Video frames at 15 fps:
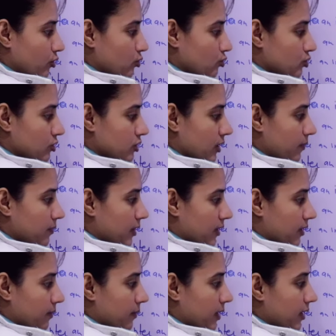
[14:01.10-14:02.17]
going to skip the
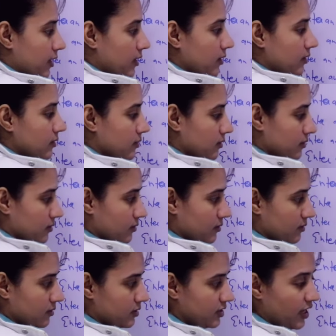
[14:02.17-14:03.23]
remaining
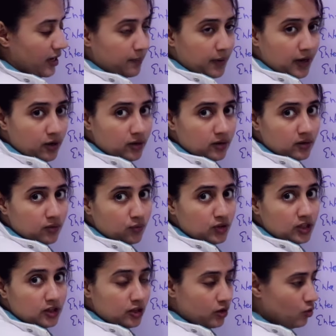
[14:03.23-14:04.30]
statement
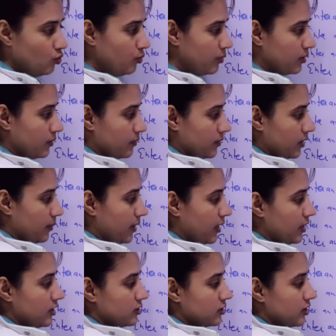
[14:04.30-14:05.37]
within the loop.
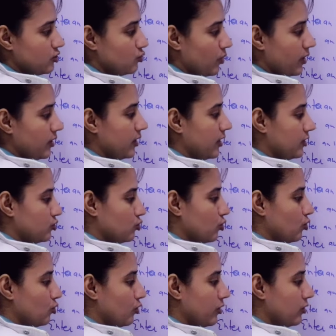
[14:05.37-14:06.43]
Remaining is this one, it is
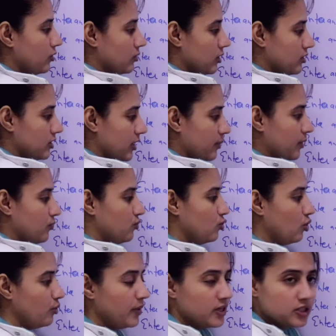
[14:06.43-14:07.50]
not going, the statement
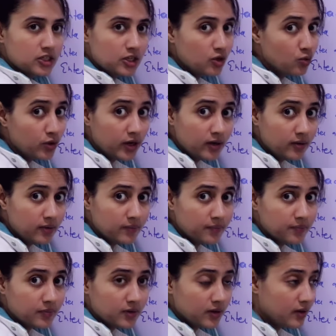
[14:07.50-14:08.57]
would not be executed,
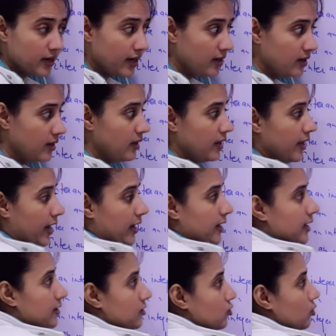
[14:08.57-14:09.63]
right?
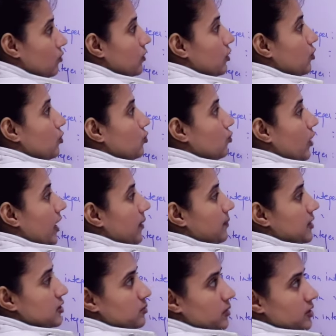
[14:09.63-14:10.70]
And control will go to I
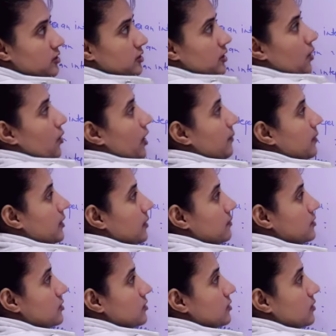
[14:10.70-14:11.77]
plus plus. Now I
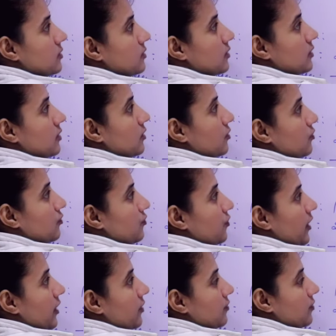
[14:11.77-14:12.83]
becomes
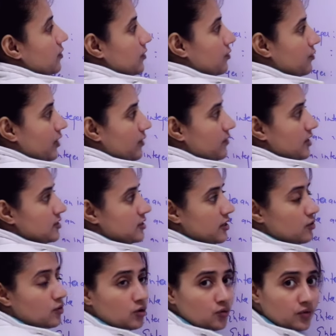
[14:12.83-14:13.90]
5. 5 less
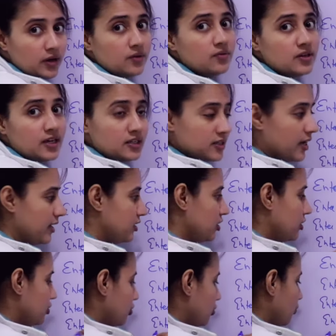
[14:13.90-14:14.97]
than equal to 5, yes,
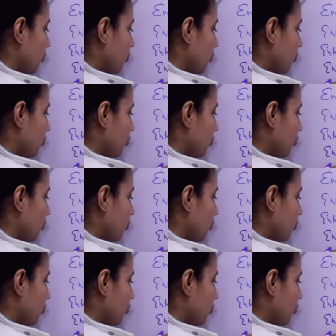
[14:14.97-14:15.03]
condition is